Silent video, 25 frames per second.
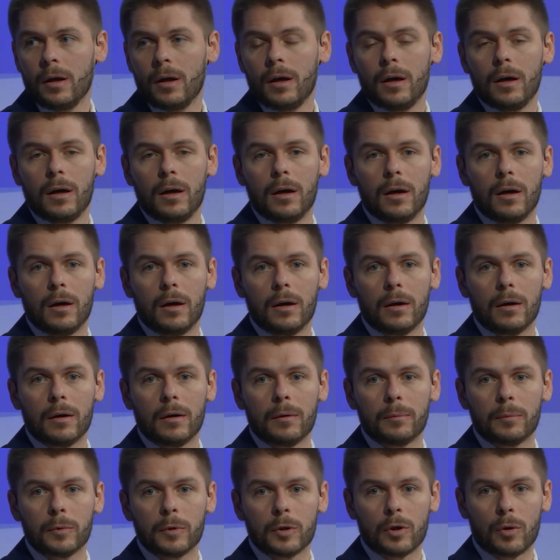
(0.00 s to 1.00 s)

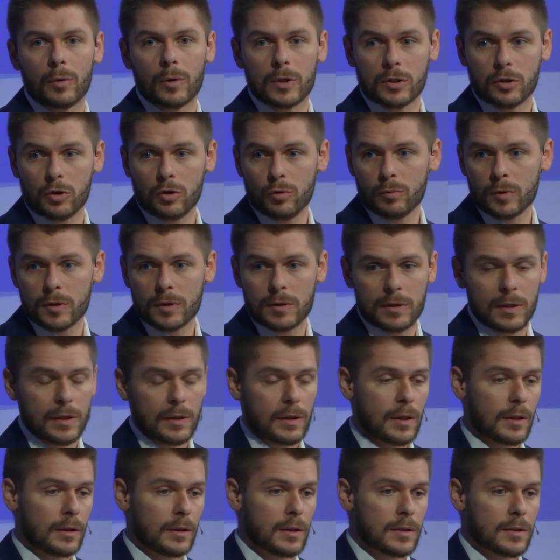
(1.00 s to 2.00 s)
As humans, I
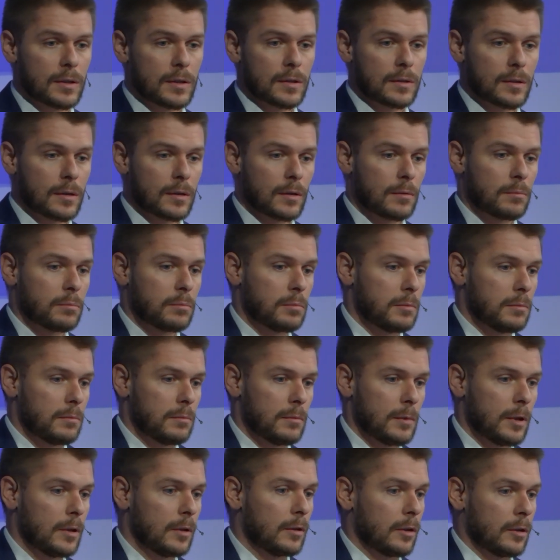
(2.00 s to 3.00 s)
think this is a
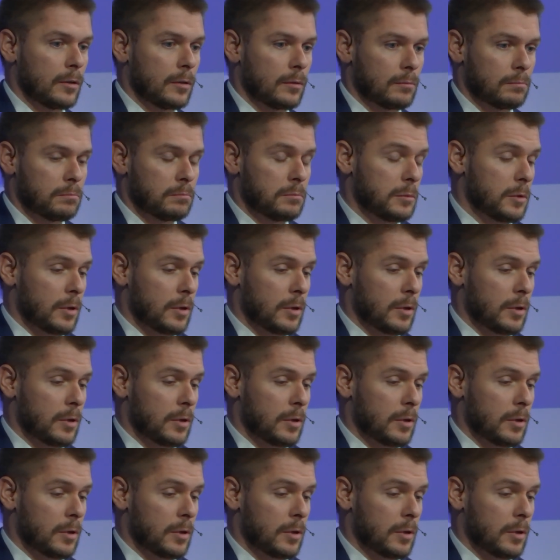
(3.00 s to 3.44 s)
internal.